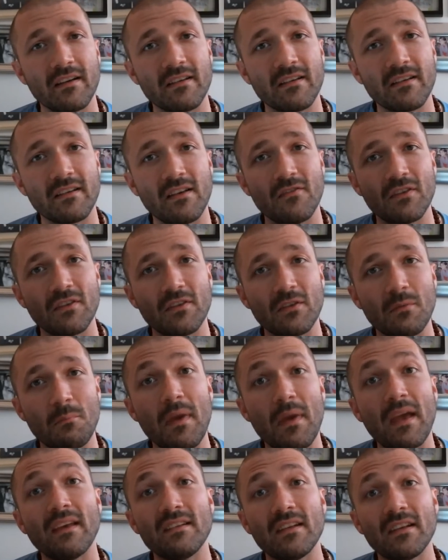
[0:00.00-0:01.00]
giving some
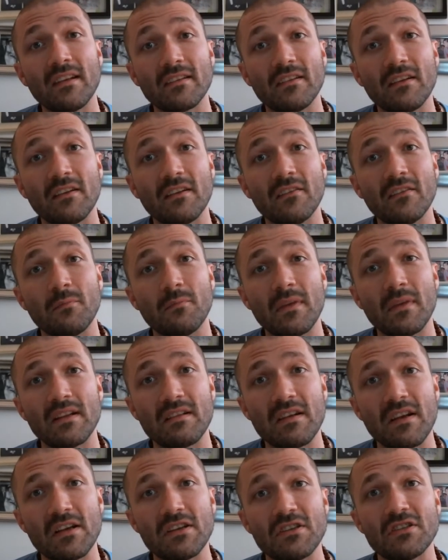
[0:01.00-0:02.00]
basics of
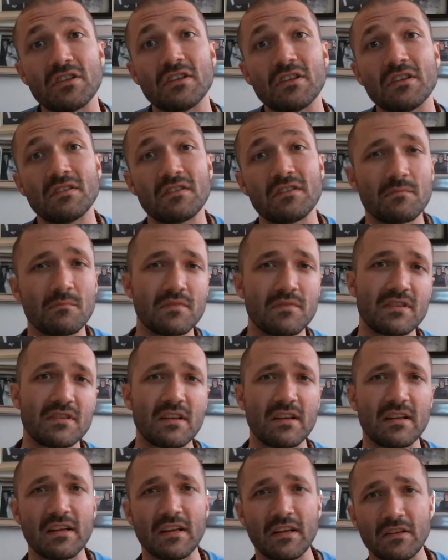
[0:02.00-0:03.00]
meditation, some
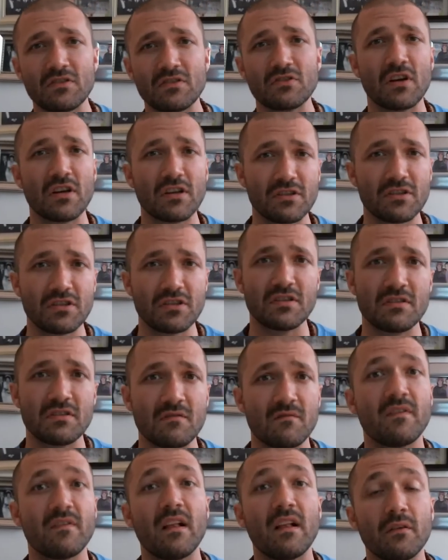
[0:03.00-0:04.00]
sitting instruction,
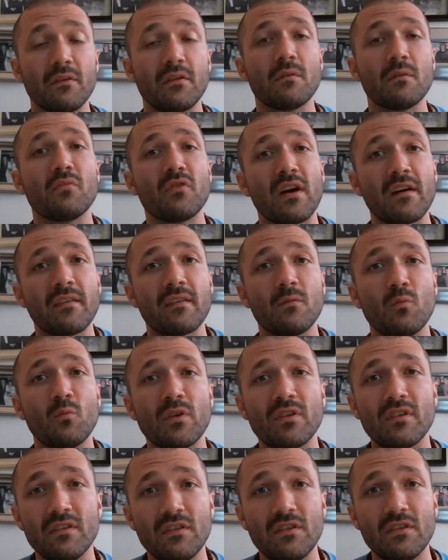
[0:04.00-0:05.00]
following the breath, and
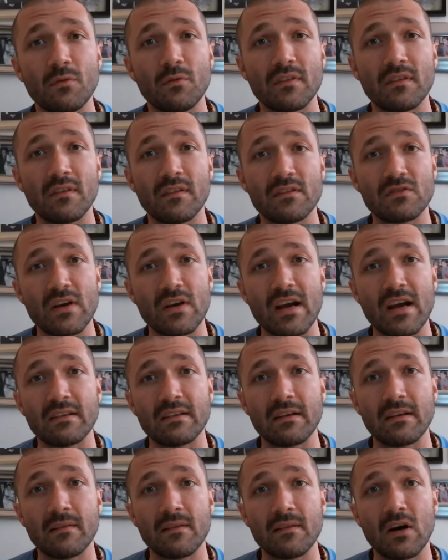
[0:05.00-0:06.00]
what to do with
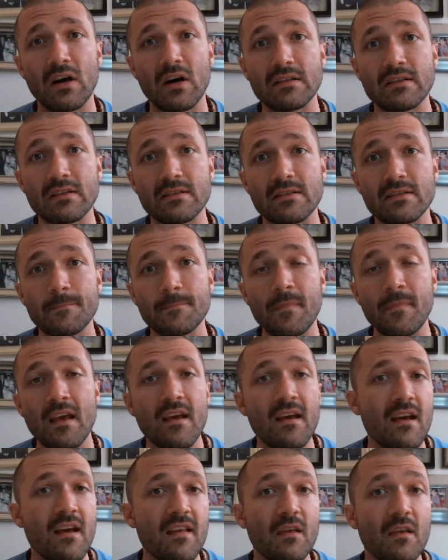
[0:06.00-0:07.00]
distracting thoughts.
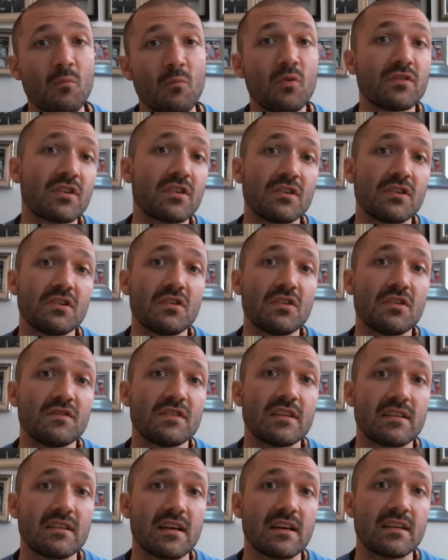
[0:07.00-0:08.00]
Then we'll turn it
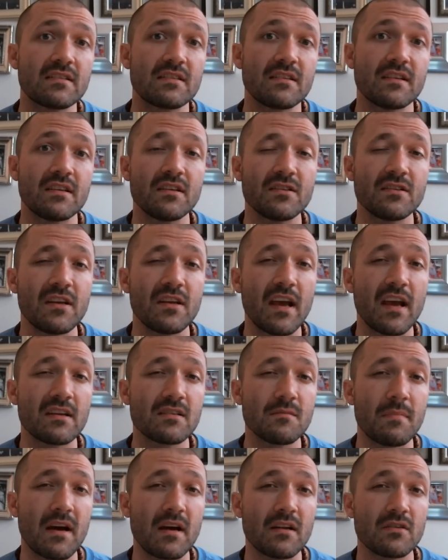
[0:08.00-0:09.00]
over to Dusty. She
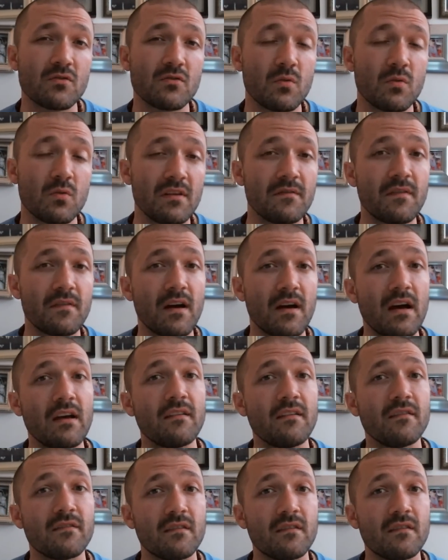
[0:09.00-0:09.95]
has about a 25